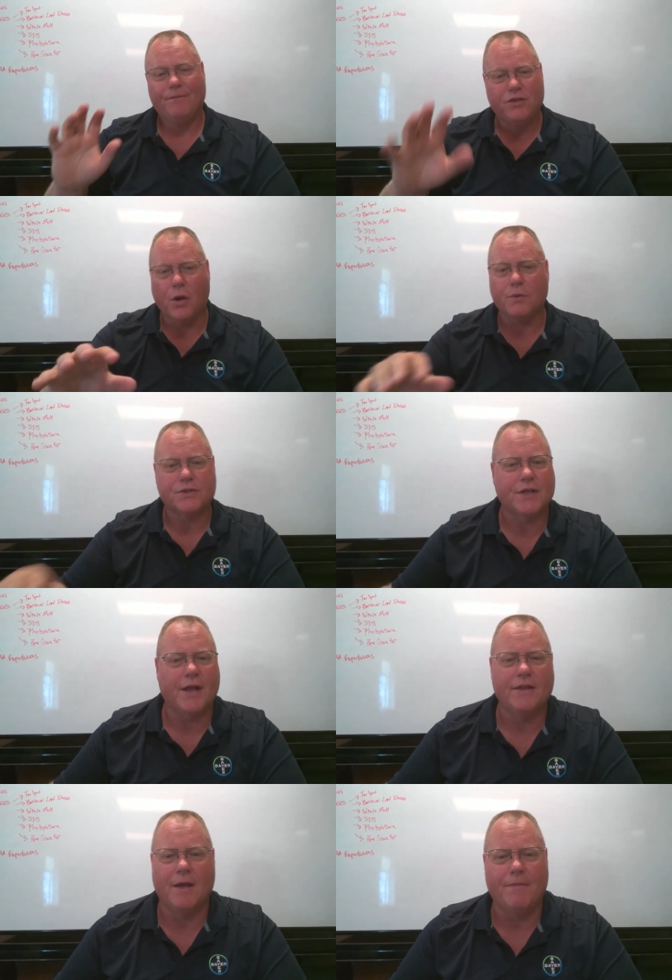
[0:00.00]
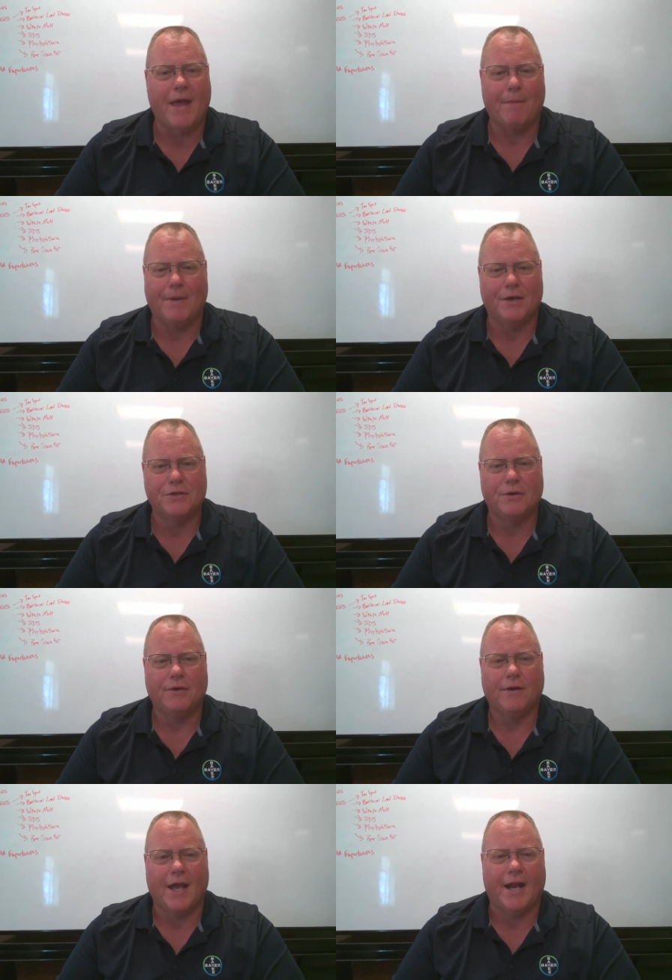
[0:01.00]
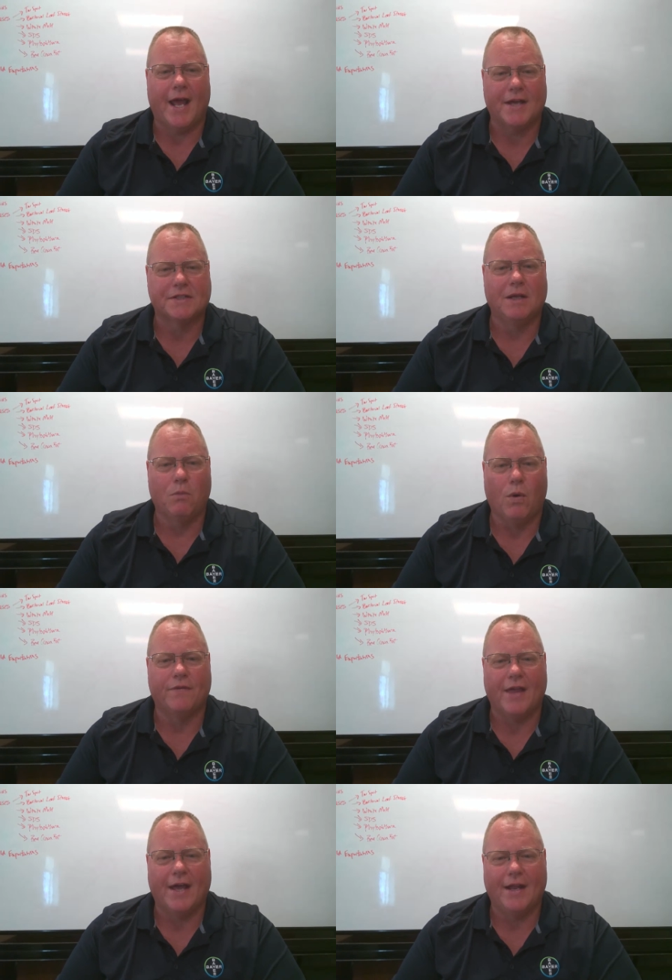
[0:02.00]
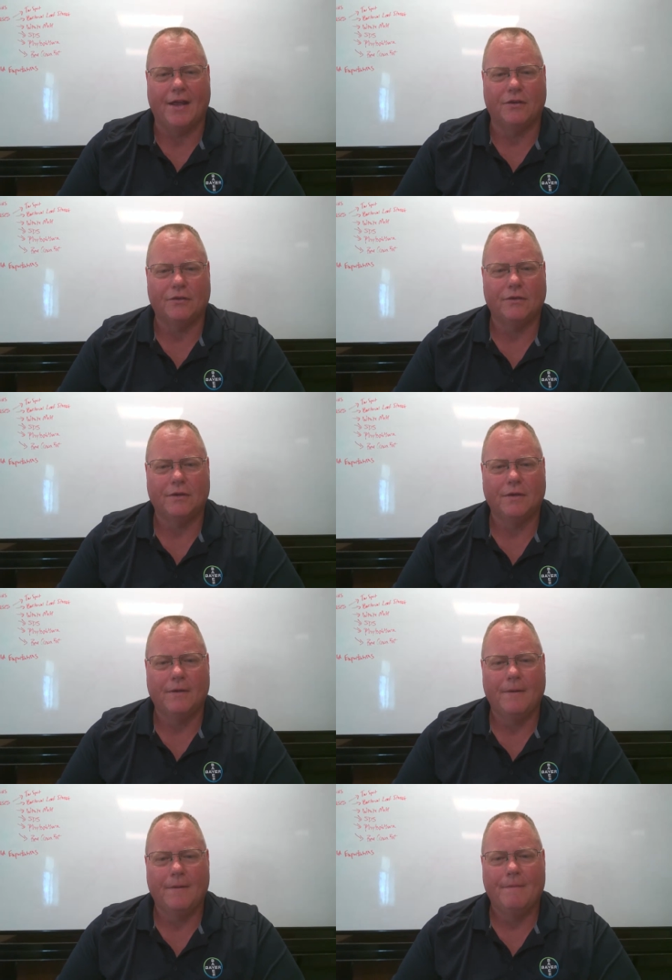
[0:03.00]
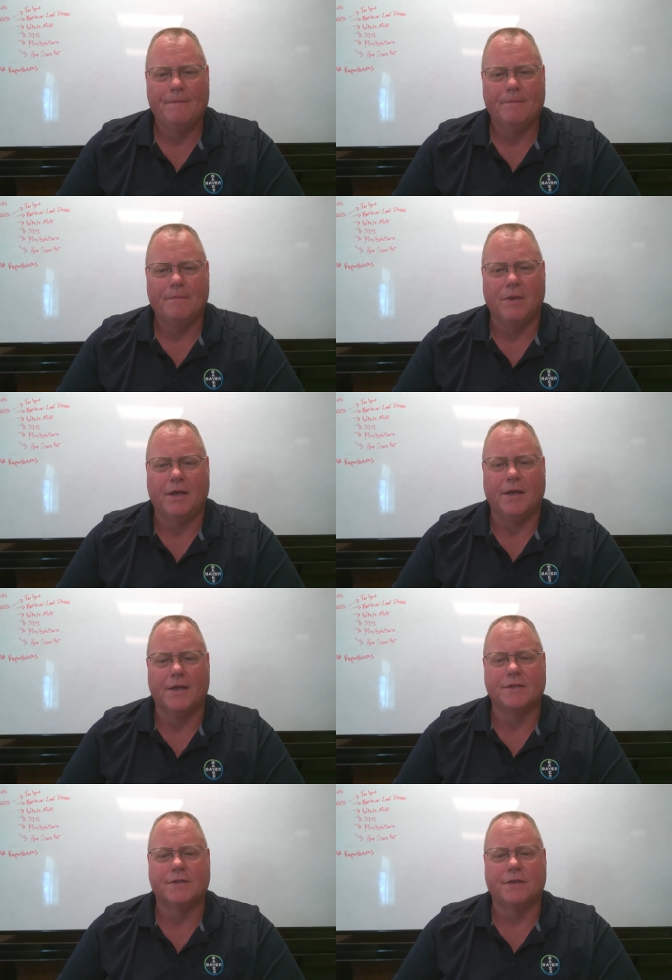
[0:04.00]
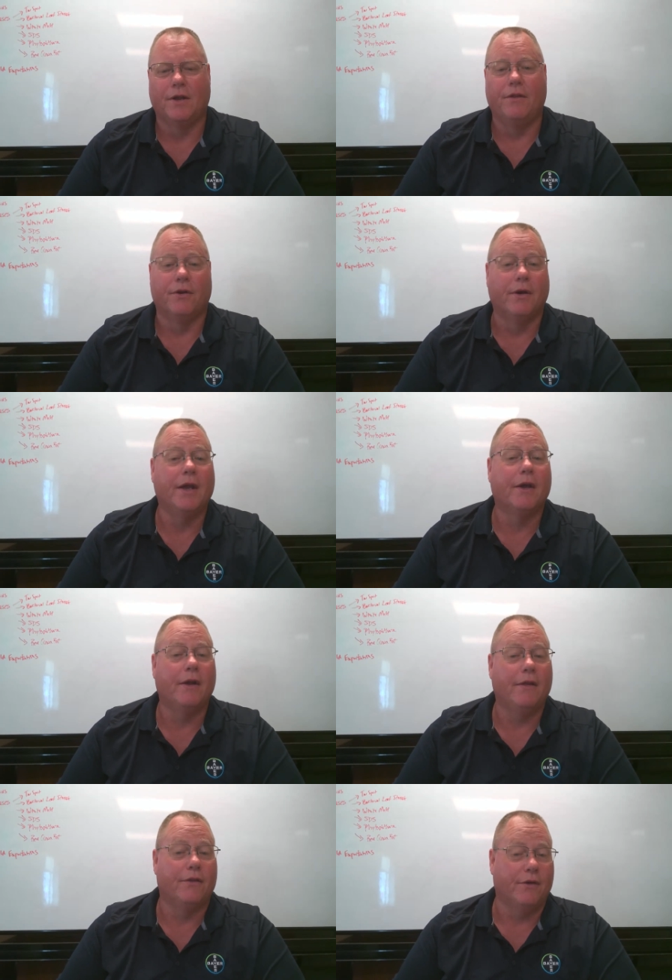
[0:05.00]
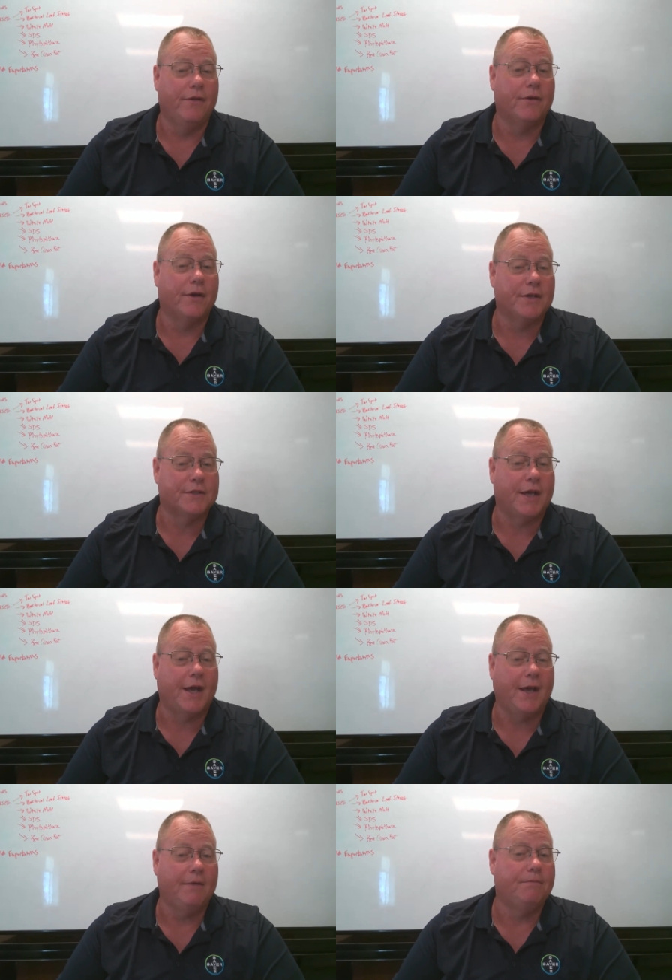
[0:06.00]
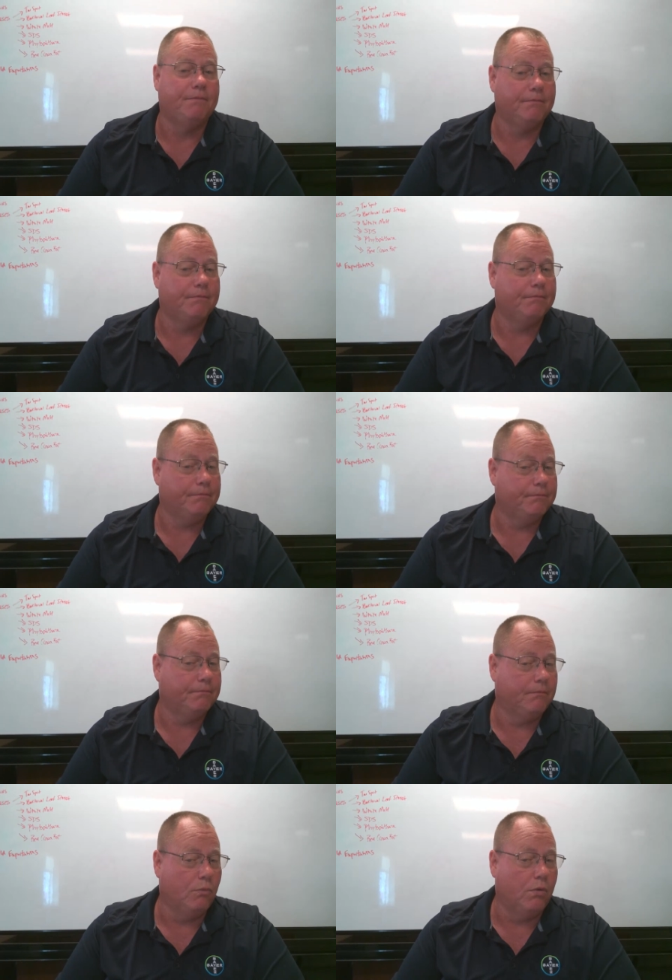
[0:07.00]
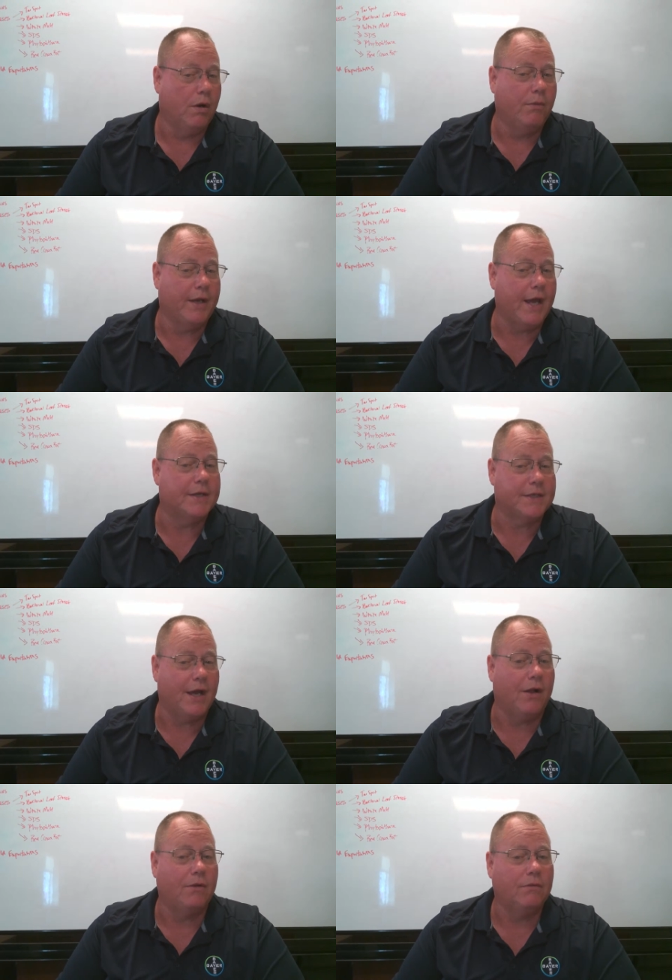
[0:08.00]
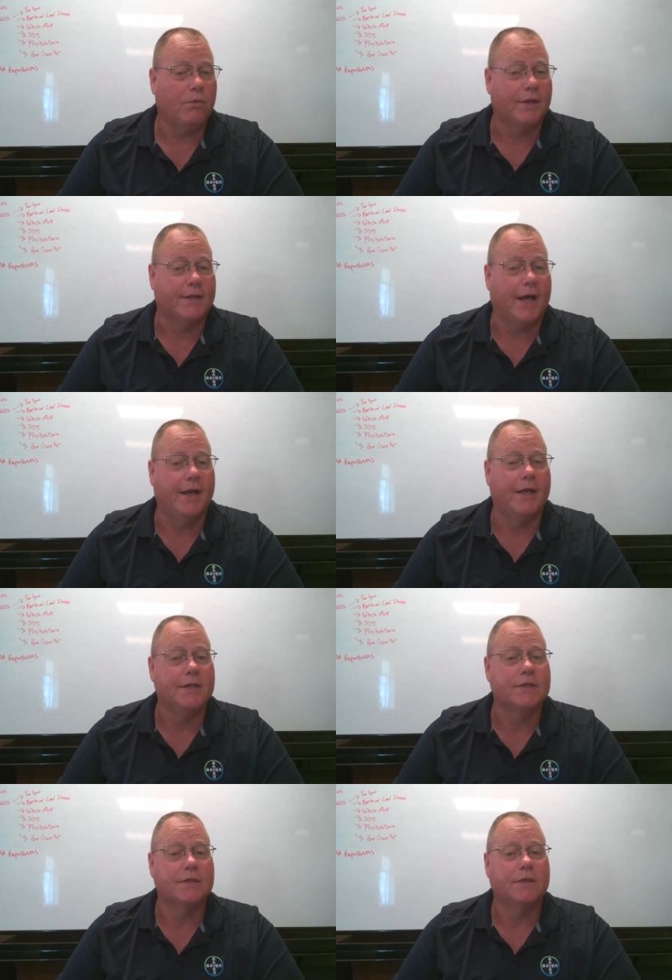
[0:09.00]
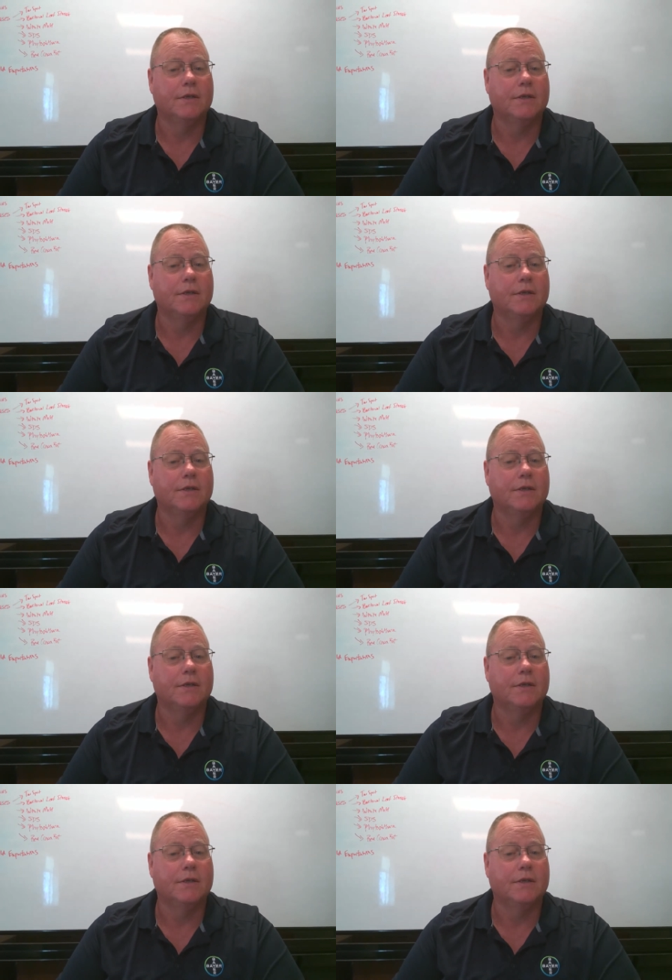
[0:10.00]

Don't send them that picture and ask them what that is, because they're either going to say, "Well, we can't tell what that is,"